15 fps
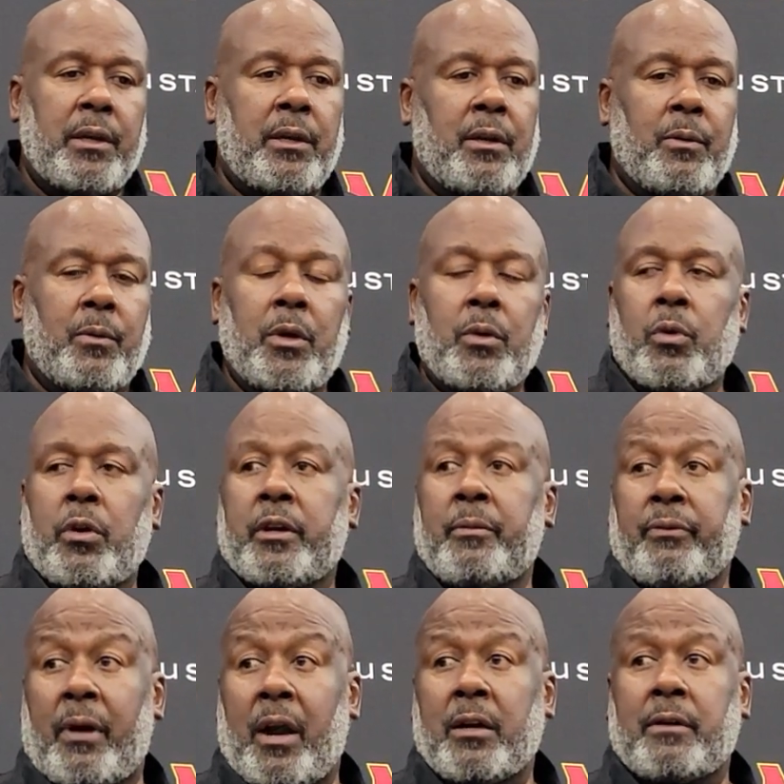you know, we're a work in
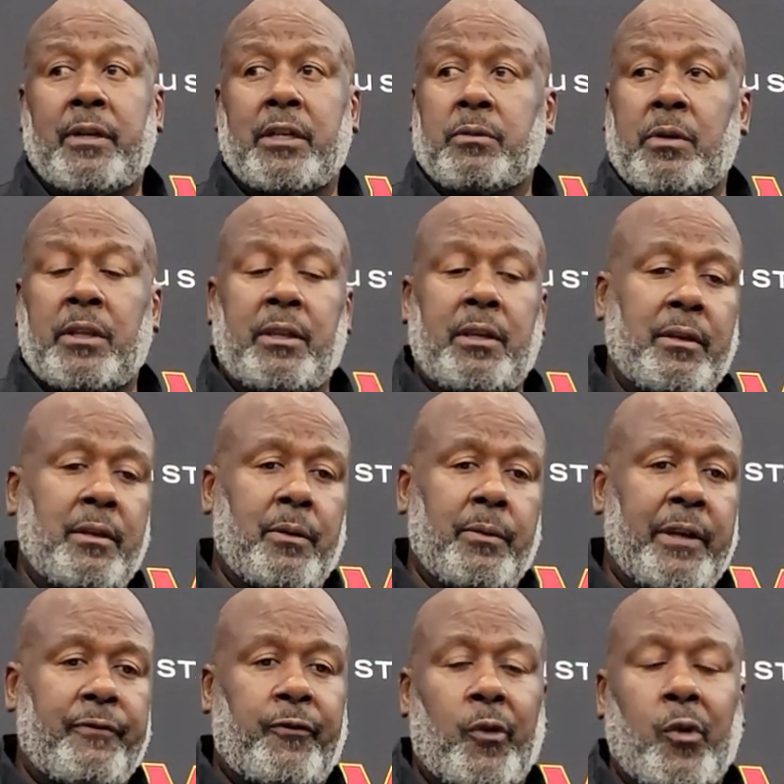progress with it. You know,
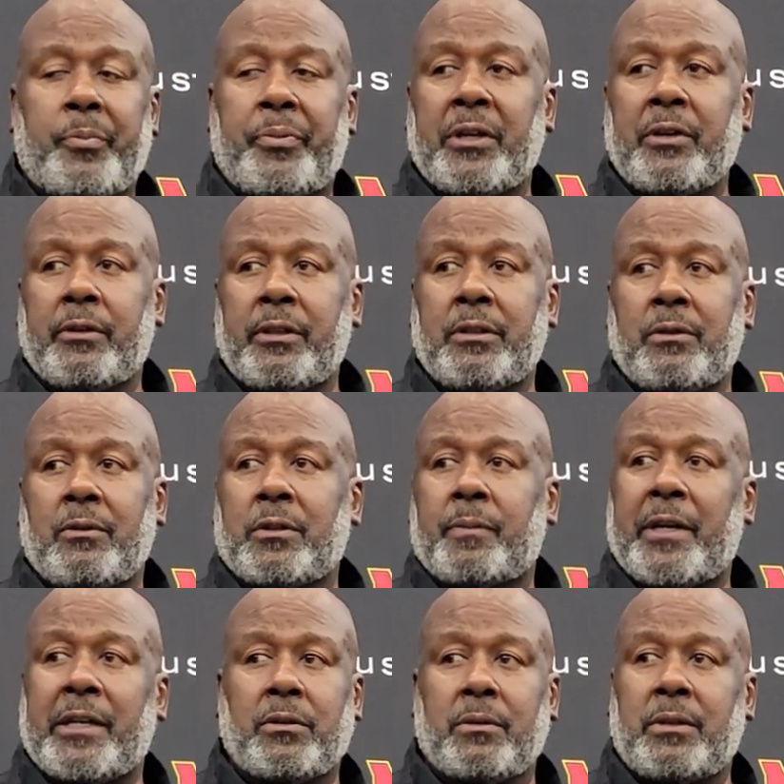we had four penalties on
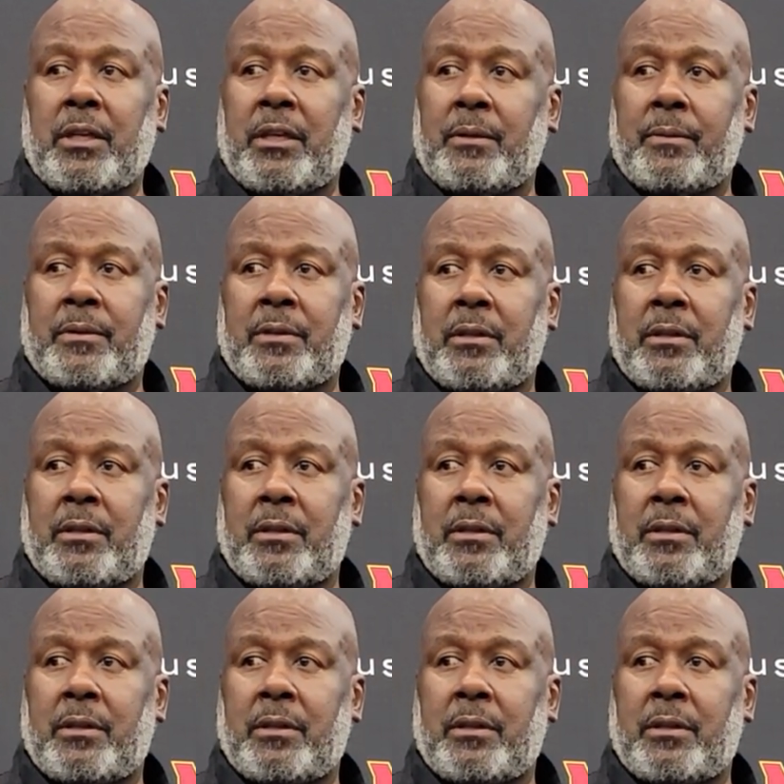special teams,